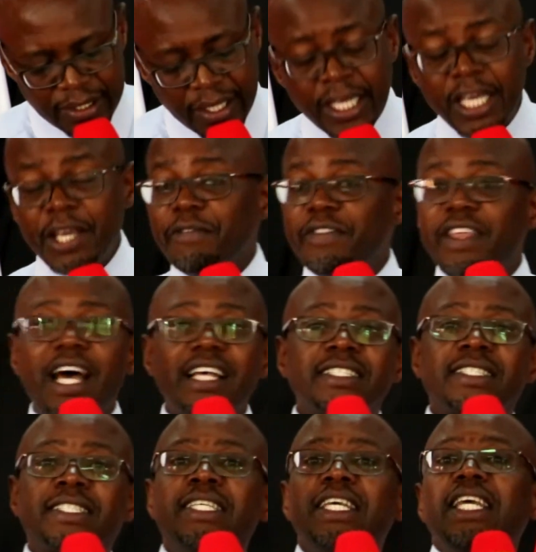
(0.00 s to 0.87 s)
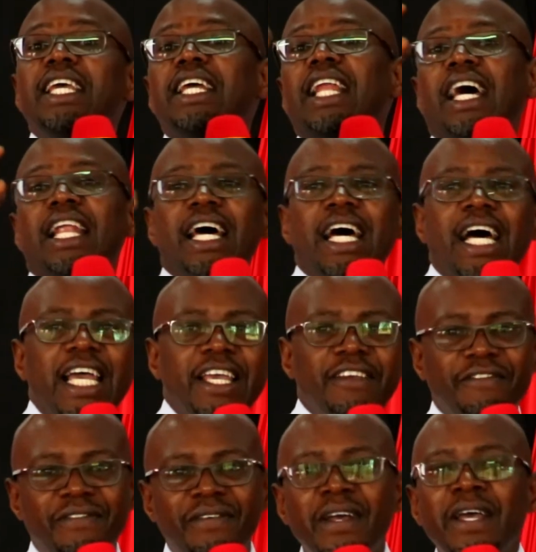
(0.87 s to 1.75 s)
If they are still alive,
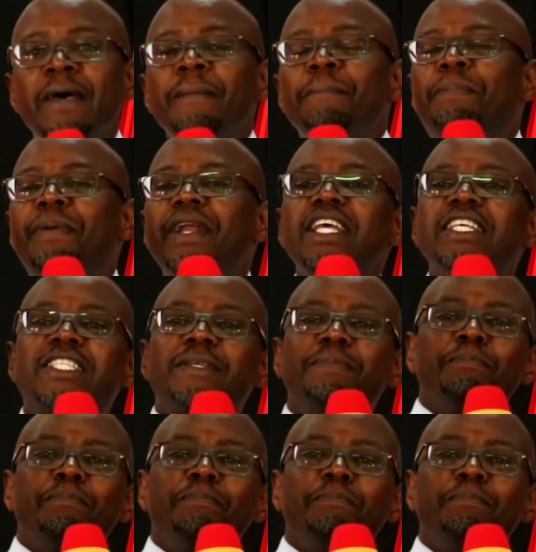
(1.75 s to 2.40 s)
please